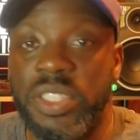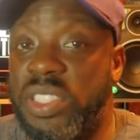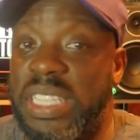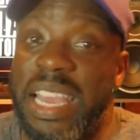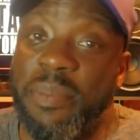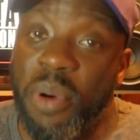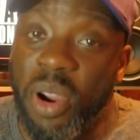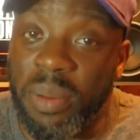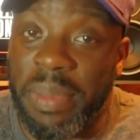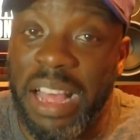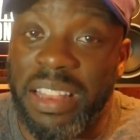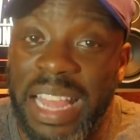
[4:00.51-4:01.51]
Sad part
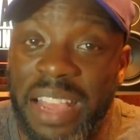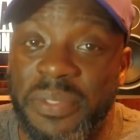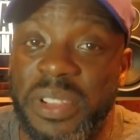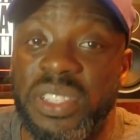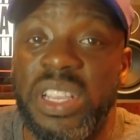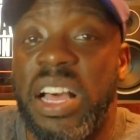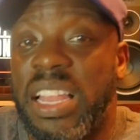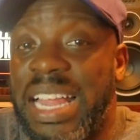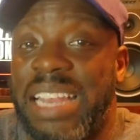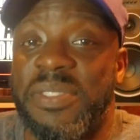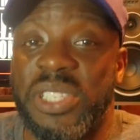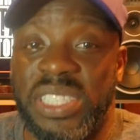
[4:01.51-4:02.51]
about life is a
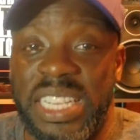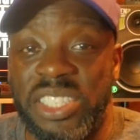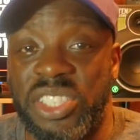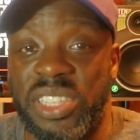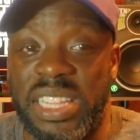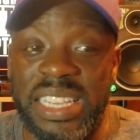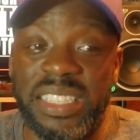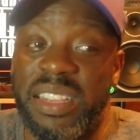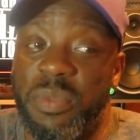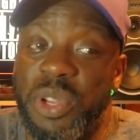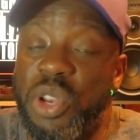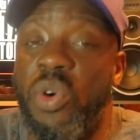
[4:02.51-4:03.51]
lot of us sanction things
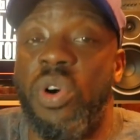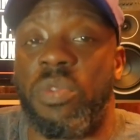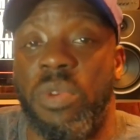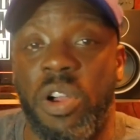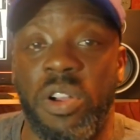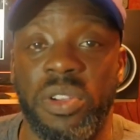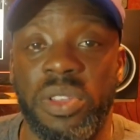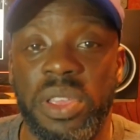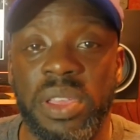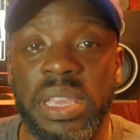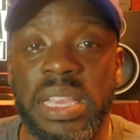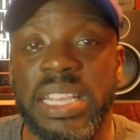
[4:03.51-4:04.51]
that we know are wrong.
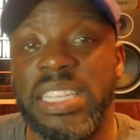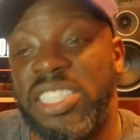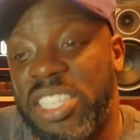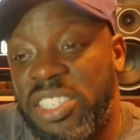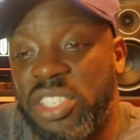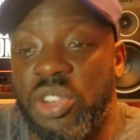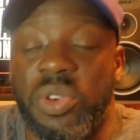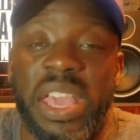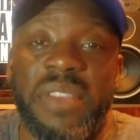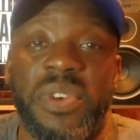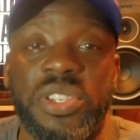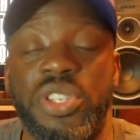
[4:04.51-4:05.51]
Just it's
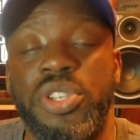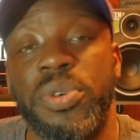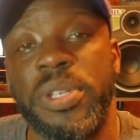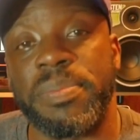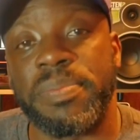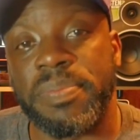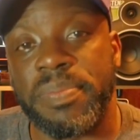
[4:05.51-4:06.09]
okay for us to do it.